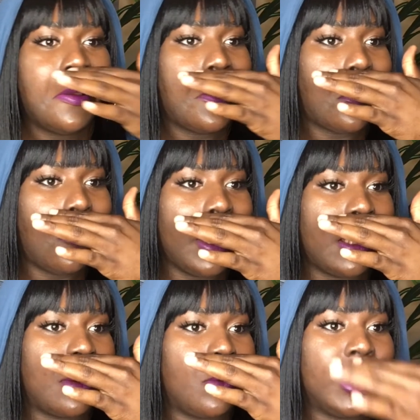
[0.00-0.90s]

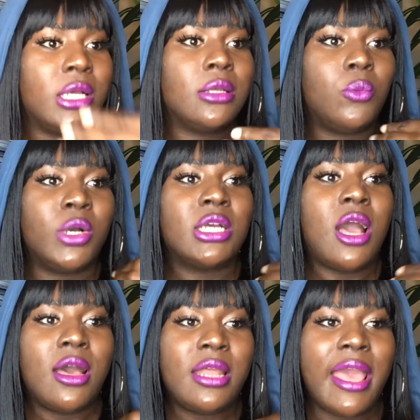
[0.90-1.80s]
what what what
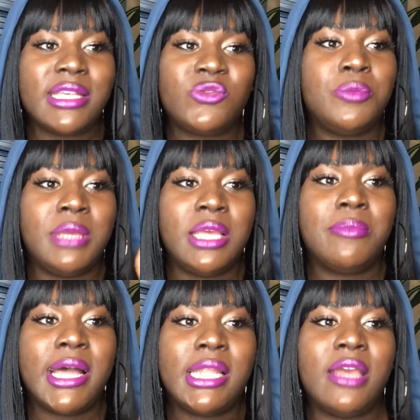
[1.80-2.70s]
God has for me in
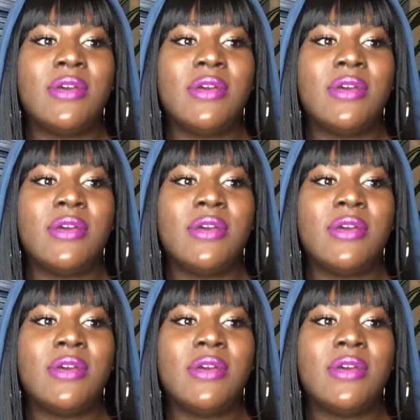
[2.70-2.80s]
my life,